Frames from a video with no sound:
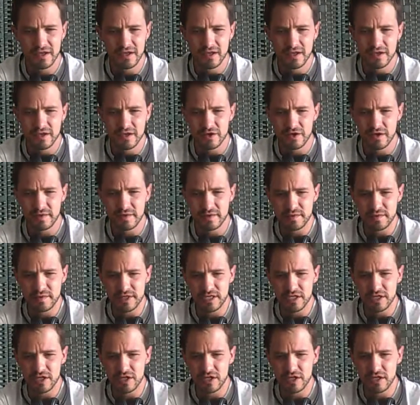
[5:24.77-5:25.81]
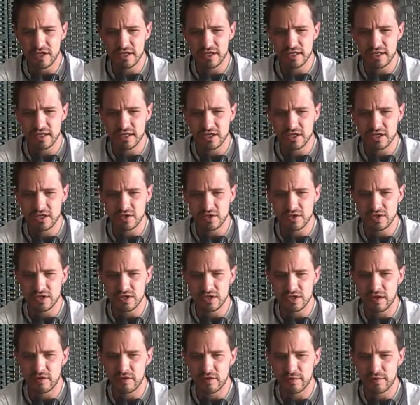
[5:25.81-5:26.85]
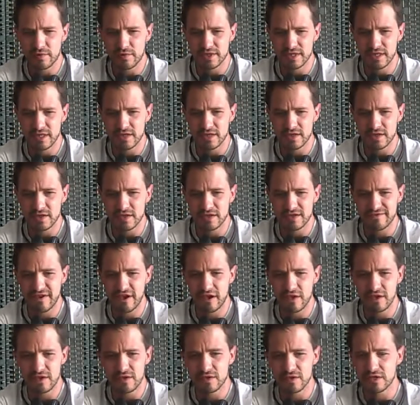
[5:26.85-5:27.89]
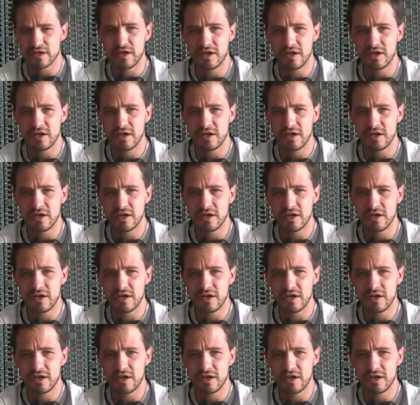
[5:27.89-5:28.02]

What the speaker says: Trump's position on these issues do not represent those values.